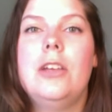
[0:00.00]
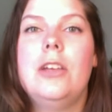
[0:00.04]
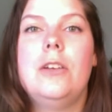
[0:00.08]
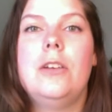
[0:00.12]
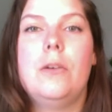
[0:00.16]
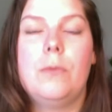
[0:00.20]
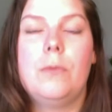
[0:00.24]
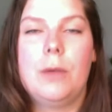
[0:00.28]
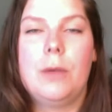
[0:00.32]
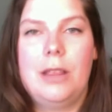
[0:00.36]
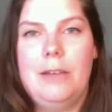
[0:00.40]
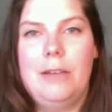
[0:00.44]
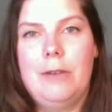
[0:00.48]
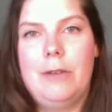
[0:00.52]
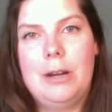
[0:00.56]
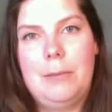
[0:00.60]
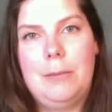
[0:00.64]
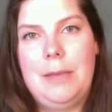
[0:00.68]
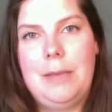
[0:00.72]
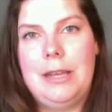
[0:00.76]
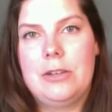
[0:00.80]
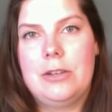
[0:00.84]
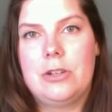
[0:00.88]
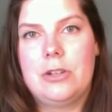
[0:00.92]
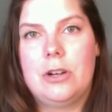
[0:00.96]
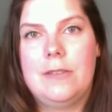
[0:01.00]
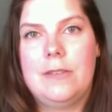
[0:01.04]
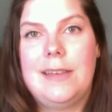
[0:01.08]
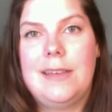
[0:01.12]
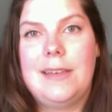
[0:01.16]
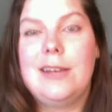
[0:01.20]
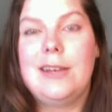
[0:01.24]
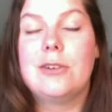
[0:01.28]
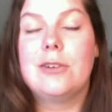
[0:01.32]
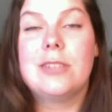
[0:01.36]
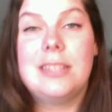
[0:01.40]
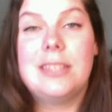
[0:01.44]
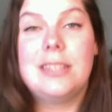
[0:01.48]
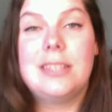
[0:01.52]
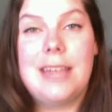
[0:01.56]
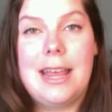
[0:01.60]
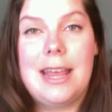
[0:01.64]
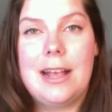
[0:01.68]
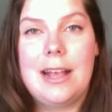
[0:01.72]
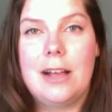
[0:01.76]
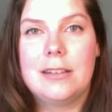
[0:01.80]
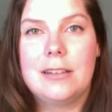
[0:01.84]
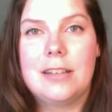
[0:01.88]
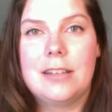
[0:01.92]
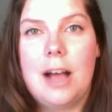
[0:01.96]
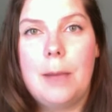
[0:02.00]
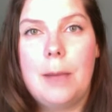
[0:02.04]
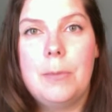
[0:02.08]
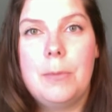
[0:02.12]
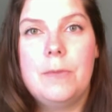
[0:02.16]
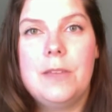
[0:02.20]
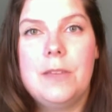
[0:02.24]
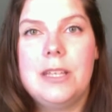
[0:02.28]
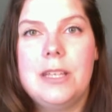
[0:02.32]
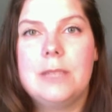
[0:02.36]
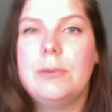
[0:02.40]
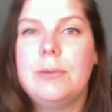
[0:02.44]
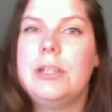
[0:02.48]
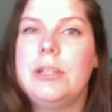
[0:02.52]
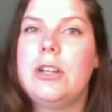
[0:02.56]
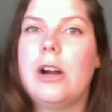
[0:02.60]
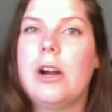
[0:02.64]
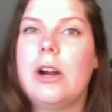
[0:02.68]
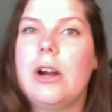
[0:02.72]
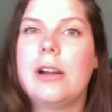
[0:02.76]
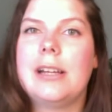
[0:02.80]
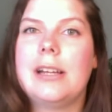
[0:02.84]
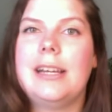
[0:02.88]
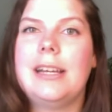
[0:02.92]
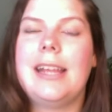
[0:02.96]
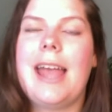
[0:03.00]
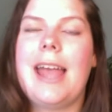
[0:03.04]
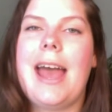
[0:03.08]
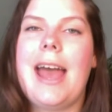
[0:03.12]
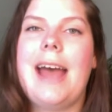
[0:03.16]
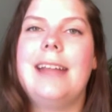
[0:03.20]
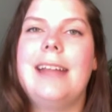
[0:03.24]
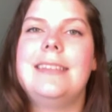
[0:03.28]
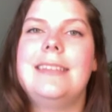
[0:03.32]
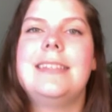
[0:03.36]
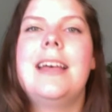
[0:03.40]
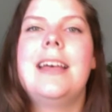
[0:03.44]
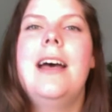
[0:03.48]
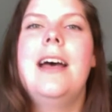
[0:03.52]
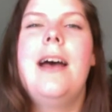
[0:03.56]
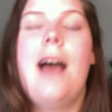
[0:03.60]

You really want to make sure that you're staying on top of these retargeting ads,